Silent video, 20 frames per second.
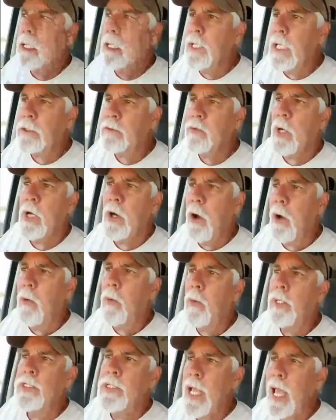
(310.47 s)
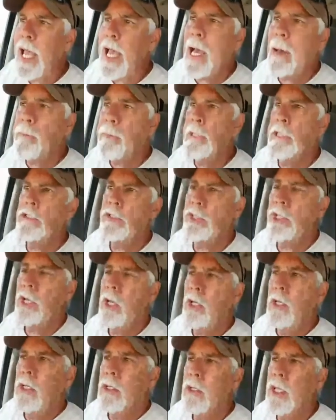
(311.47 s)
That's what always happens.
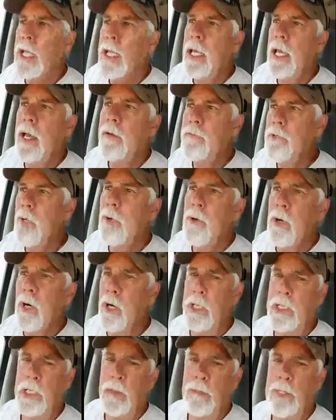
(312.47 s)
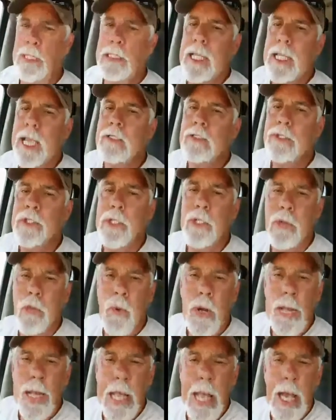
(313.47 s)
They have no argument. That's their
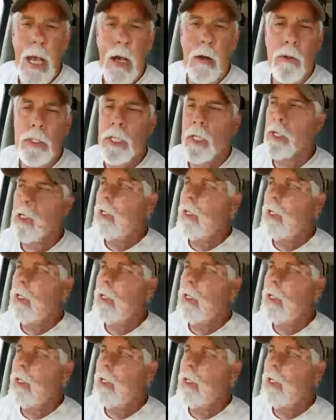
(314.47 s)
way out.